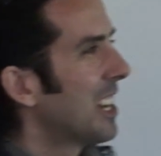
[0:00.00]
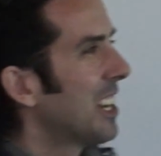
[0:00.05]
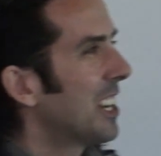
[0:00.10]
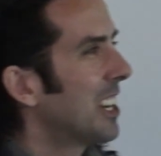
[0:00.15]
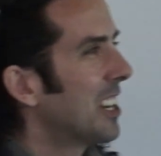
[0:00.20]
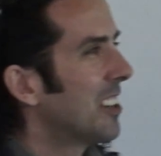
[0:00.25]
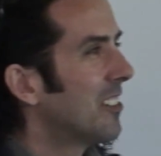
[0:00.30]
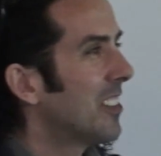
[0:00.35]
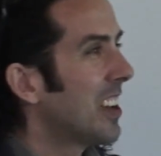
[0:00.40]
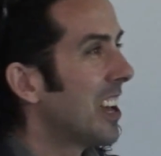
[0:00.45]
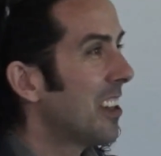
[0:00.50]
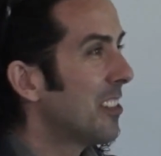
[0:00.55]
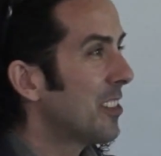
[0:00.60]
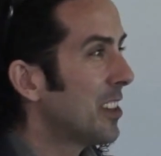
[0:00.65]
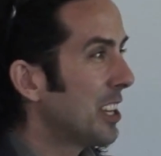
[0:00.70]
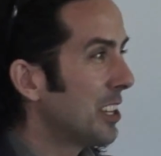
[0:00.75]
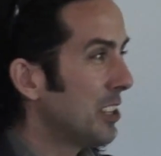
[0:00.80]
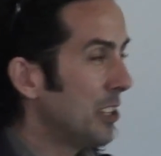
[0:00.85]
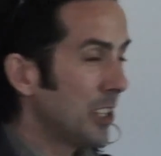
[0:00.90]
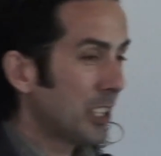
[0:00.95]
And
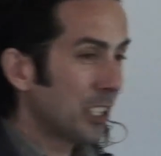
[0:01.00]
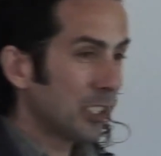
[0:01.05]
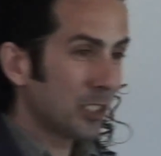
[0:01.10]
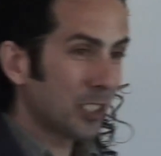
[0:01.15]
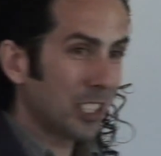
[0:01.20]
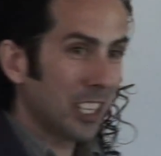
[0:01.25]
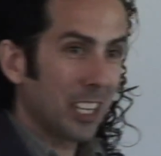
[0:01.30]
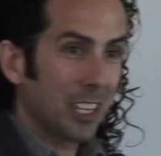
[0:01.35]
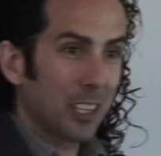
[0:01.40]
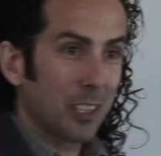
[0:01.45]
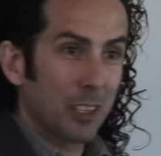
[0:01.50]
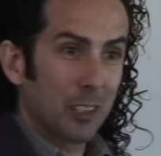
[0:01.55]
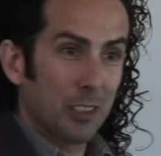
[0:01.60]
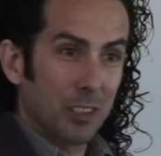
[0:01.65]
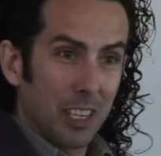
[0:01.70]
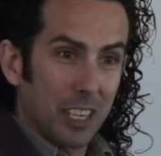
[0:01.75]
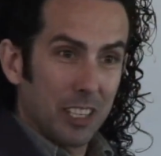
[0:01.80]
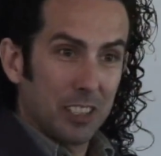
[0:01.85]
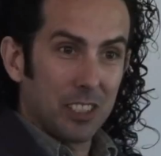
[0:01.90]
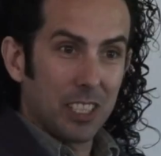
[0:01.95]
then you can start
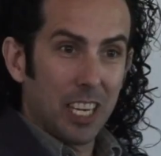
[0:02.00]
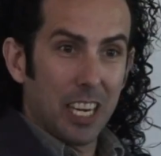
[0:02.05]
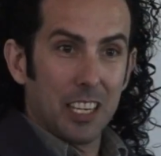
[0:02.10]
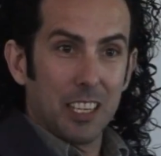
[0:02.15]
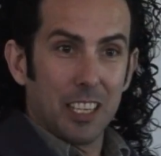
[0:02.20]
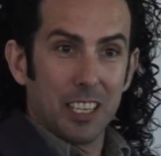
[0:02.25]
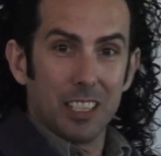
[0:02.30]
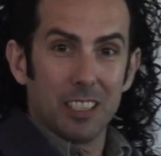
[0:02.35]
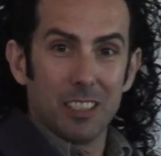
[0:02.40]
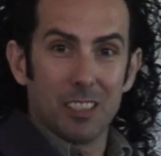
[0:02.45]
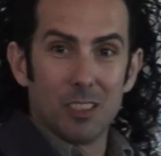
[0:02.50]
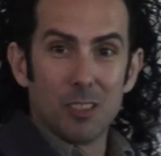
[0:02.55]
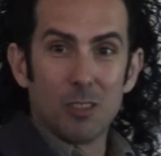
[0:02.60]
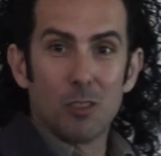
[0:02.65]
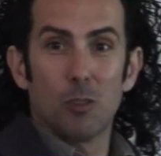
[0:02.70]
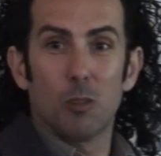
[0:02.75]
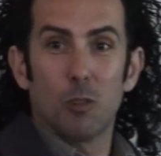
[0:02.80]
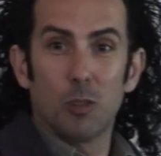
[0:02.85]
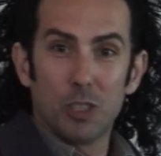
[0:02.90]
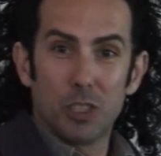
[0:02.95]
extending
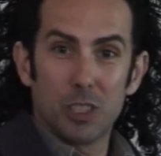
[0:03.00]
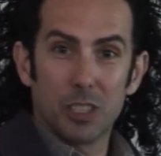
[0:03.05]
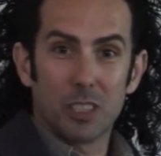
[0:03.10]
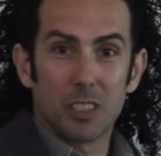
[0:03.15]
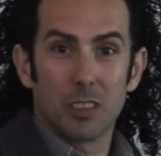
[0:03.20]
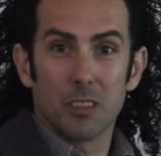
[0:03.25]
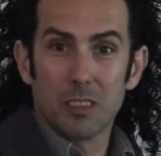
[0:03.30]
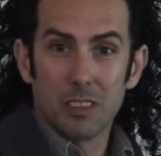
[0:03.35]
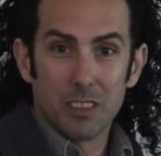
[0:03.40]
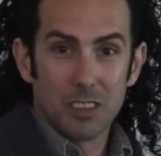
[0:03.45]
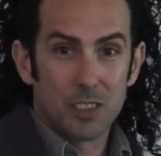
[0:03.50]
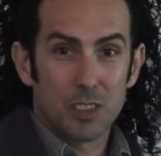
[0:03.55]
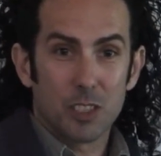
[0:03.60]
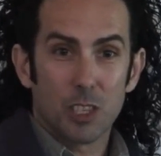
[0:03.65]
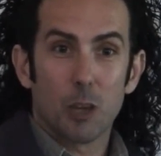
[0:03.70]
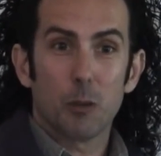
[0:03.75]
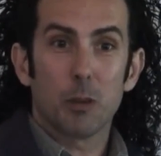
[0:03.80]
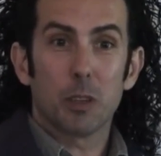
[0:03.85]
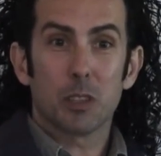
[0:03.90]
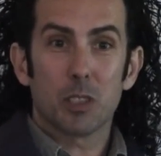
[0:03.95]
or just
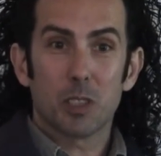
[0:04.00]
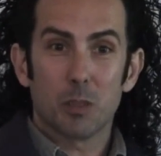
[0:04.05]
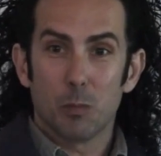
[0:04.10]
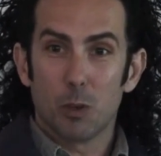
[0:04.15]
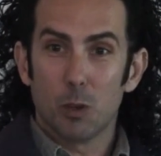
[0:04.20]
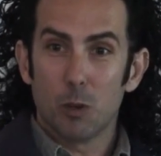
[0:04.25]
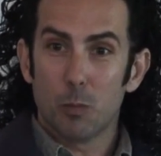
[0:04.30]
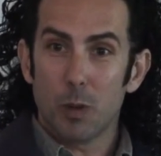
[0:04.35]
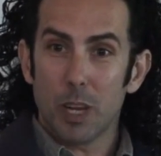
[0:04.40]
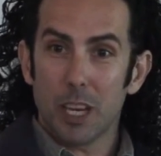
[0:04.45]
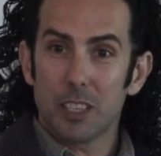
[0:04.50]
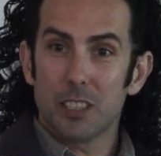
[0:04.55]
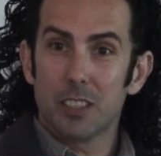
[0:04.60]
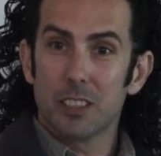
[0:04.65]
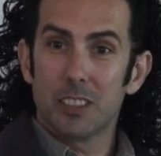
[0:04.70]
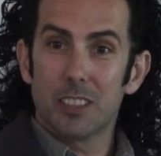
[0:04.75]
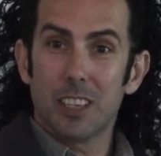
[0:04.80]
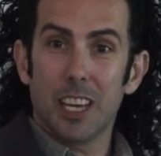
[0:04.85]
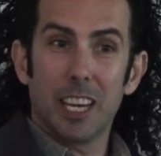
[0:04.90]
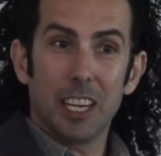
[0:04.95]
sowing small
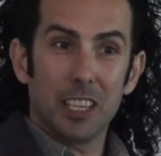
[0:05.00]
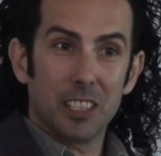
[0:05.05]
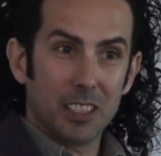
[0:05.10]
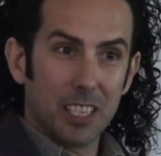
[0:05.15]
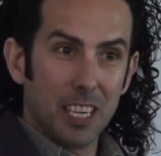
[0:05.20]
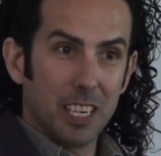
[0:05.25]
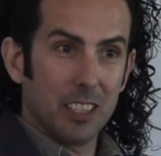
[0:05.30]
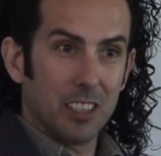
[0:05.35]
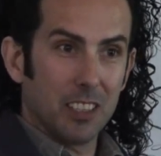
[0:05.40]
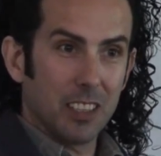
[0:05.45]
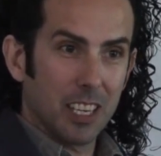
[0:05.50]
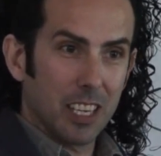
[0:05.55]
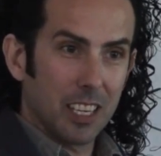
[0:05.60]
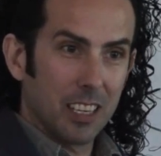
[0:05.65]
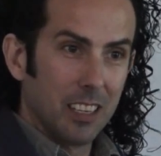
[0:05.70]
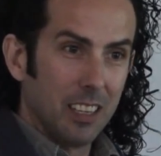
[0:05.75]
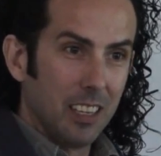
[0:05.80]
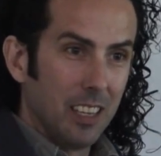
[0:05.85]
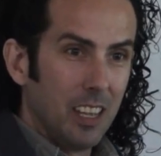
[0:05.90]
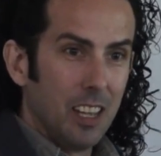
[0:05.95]
patches and extend on that.
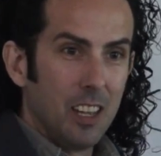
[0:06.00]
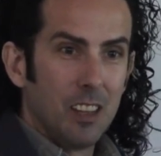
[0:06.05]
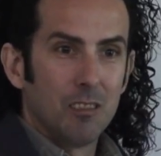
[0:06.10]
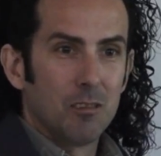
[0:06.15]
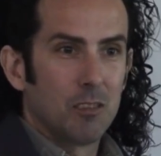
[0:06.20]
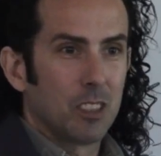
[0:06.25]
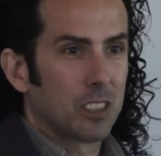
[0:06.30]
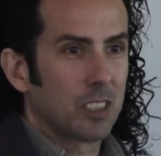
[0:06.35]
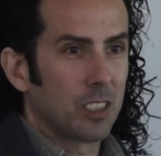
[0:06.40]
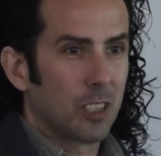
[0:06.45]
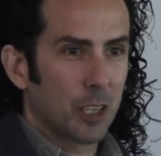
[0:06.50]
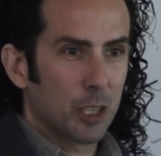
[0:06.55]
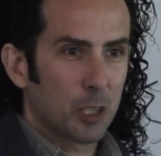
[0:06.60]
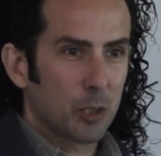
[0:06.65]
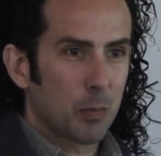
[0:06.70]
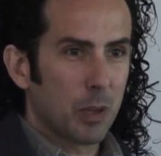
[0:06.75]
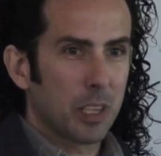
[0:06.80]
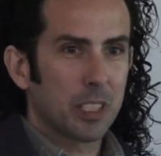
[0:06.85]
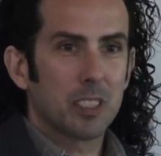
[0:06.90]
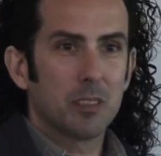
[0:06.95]
It's not
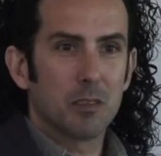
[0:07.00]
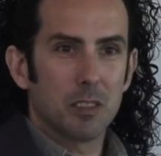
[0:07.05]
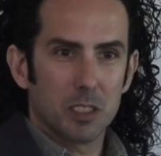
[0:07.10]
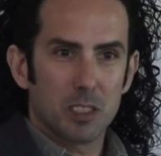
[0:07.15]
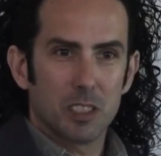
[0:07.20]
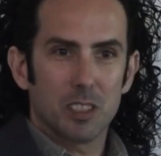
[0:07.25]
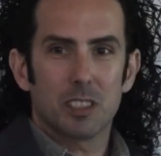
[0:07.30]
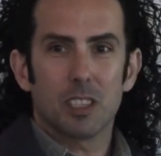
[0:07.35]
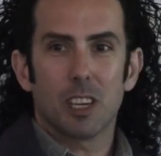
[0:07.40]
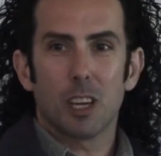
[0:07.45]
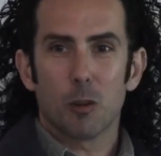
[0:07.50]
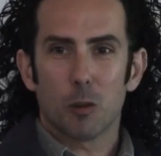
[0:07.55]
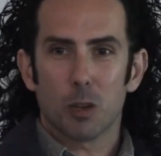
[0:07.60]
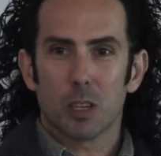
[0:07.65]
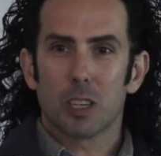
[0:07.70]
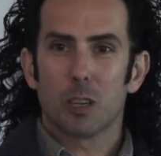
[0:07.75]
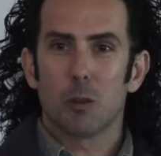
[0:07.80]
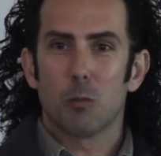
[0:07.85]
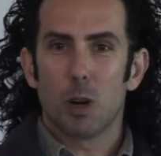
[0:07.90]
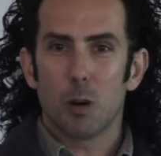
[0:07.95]
expensive, it's just a
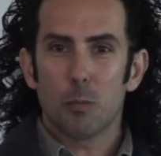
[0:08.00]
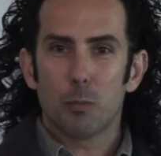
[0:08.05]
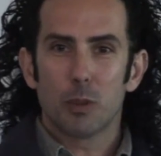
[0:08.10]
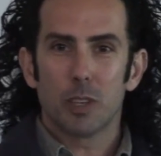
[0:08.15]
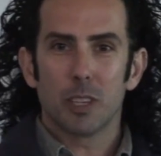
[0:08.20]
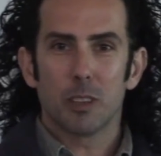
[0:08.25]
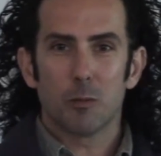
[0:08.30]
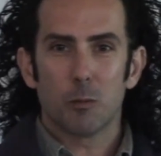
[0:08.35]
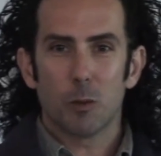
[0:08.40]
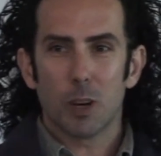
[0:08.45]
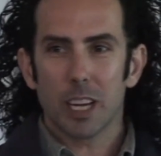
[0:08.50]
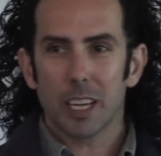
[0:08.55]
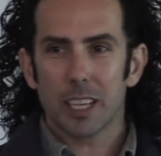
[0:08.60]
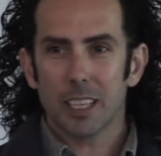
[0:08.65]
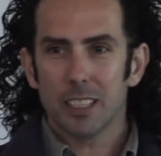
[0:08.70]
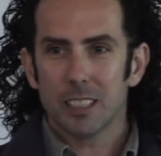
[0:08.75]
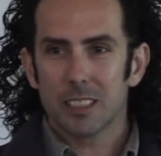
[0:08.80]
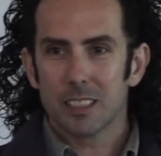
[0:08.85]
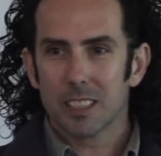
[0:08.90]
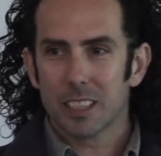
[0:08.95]
cooperative
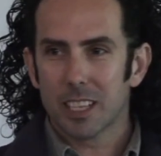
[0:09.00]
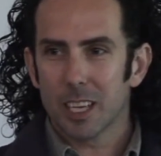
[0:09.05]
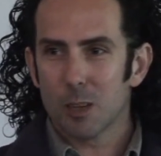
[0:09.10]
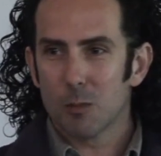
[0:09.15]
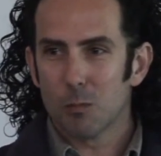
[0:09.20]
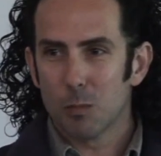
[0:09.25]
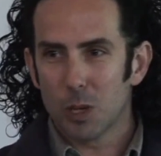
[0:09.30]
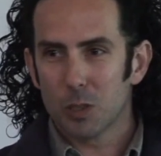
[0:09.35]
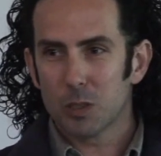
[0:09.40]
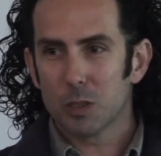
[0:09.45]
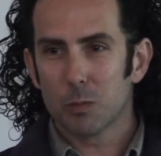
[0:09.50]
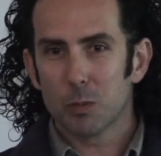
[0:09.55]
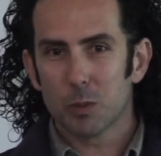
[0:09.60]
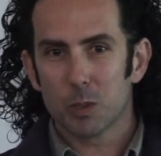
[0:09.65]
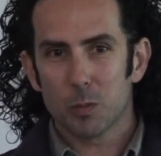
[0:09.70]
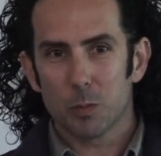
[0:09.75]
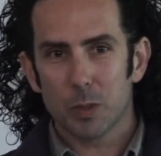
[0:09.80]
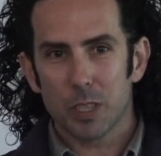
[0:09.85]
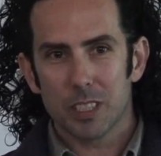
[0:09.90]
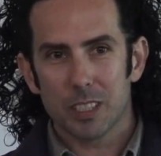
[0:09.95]
way to get multiple
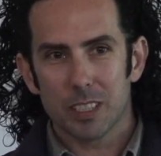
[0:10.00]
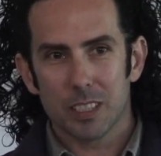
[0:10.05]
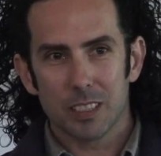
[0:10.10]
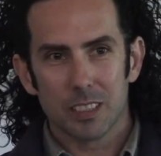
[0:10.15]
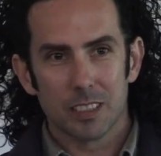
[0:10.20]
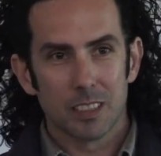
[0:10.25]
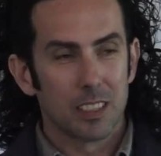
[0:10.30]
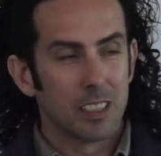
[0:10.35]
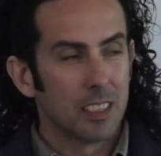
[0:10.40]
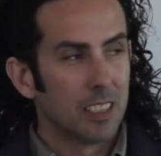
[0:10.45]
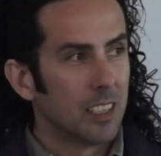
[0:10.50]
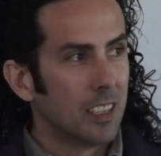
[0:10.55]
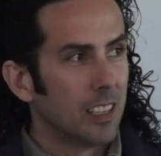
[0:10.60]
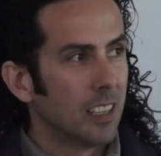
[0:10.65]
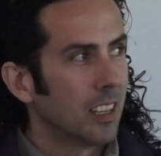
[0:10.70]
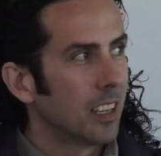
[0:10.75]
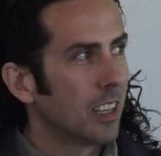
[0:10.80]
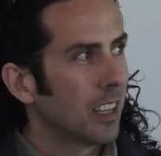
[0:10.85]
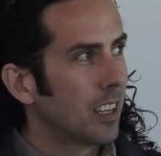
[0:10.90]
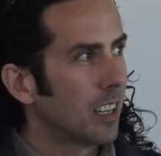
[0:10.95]
species
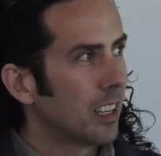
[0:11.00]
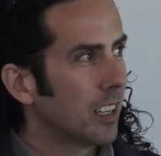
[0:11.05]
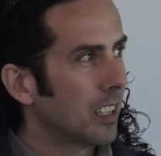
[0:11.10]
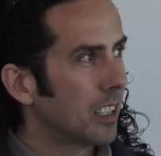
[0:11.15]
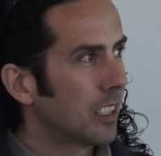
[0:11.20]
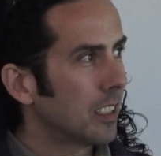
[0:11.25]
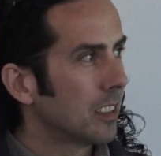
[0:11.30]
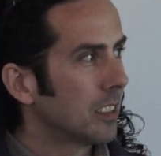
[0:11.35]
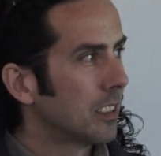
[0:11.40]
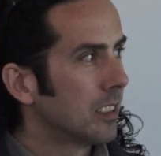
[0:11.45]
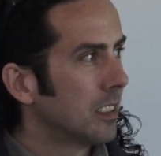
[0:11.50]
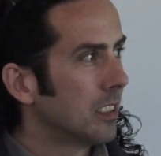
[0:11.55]
to